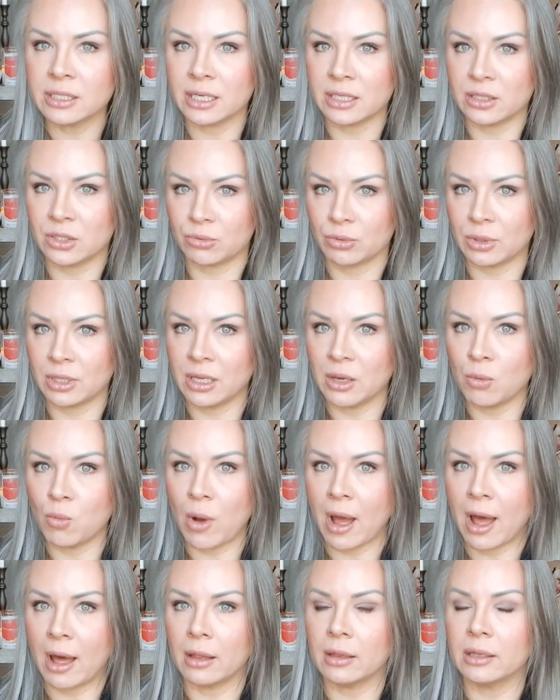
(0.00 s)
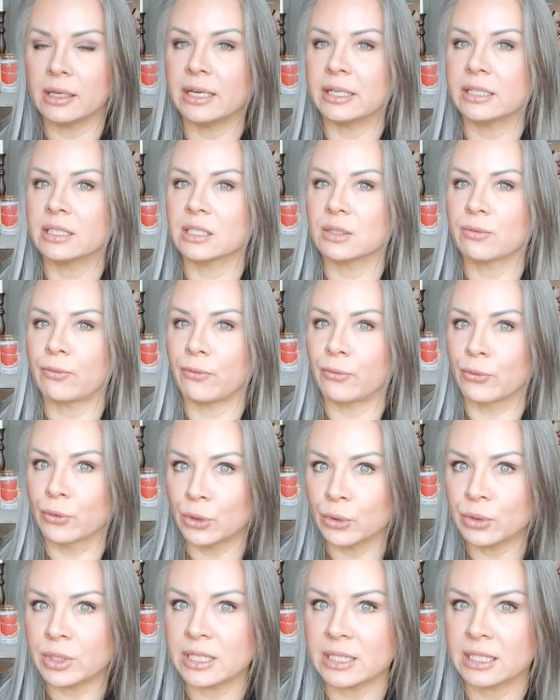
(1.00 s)
does really well, it's
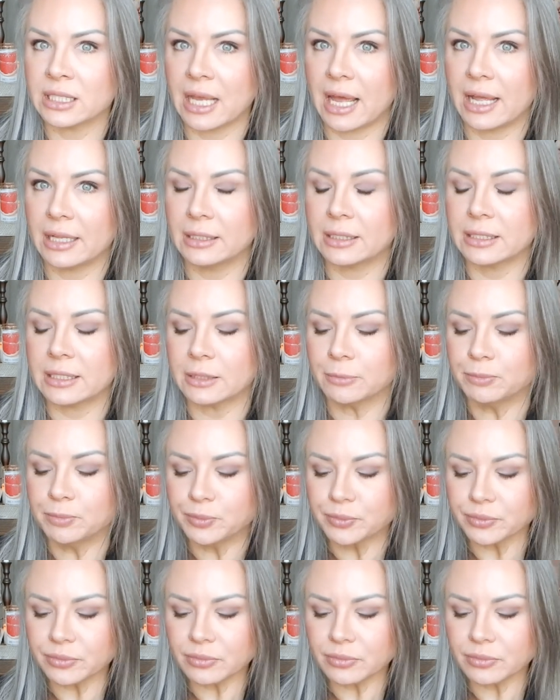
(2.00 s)
fruity scents.